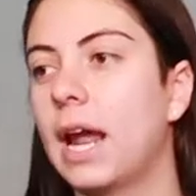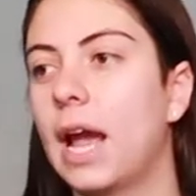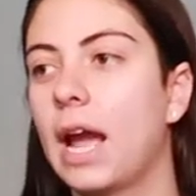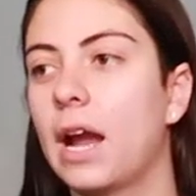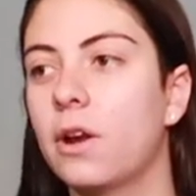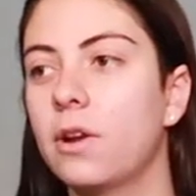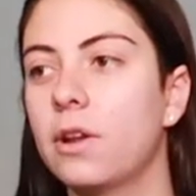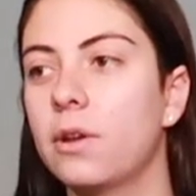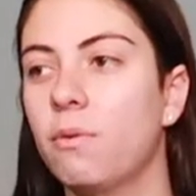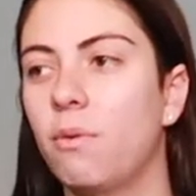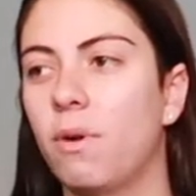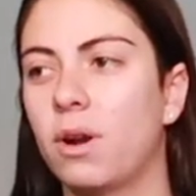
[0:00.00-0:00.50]
I
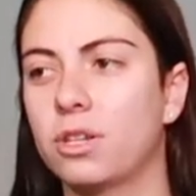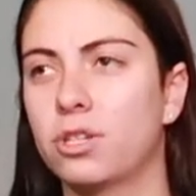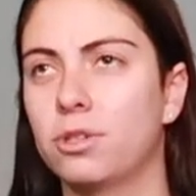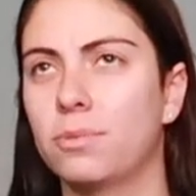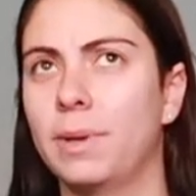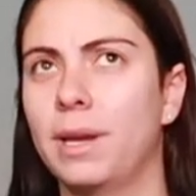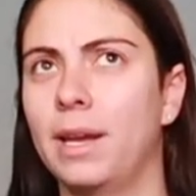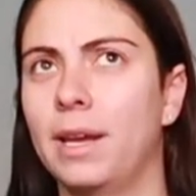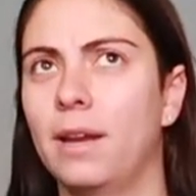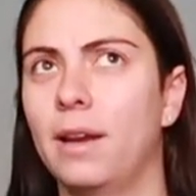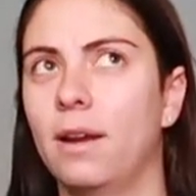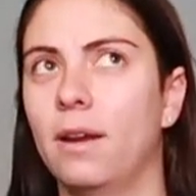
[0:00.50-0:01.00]
already washed
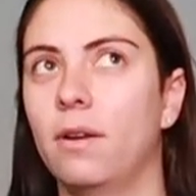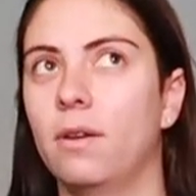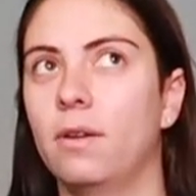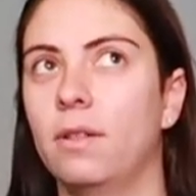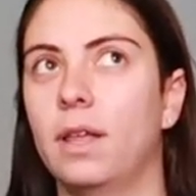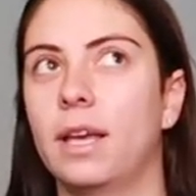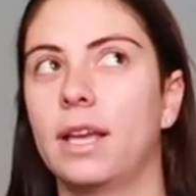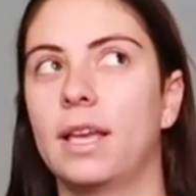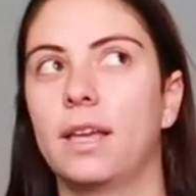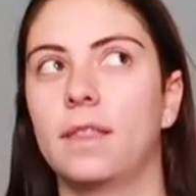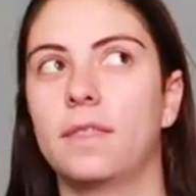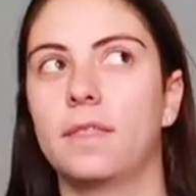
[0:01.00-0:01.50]
my hair
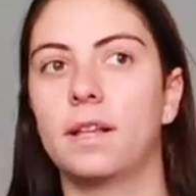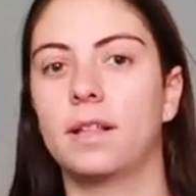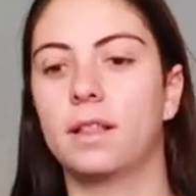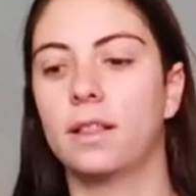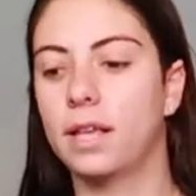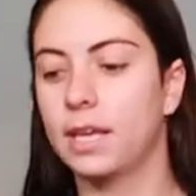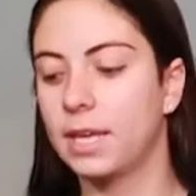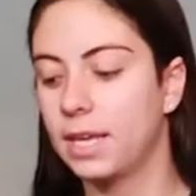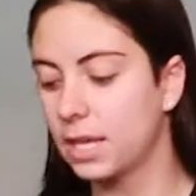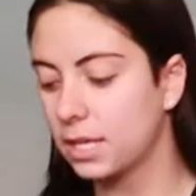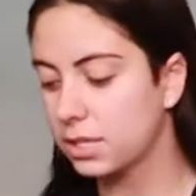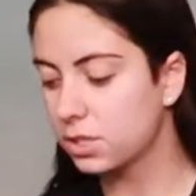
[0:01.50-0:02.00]
like I think
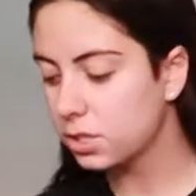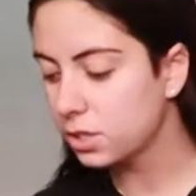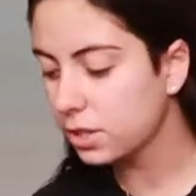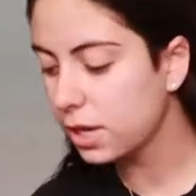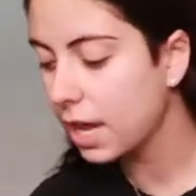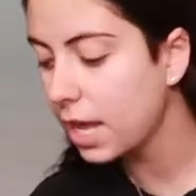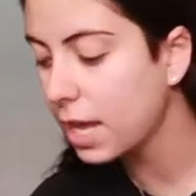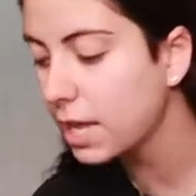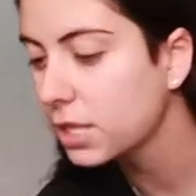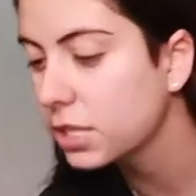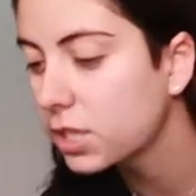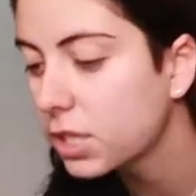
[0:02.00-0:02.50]
like
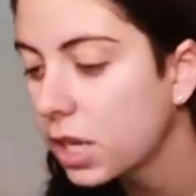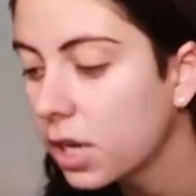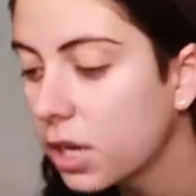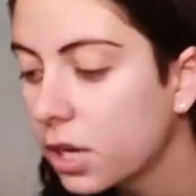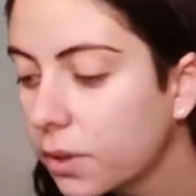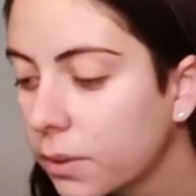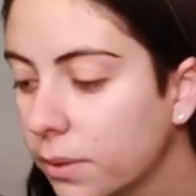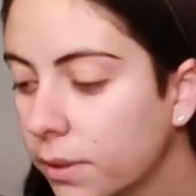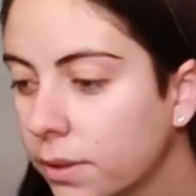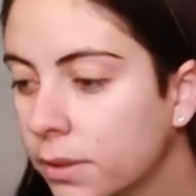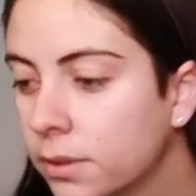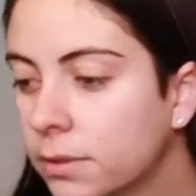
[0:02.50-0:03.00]
yesterday,
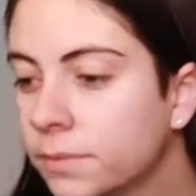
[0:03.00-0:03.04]
so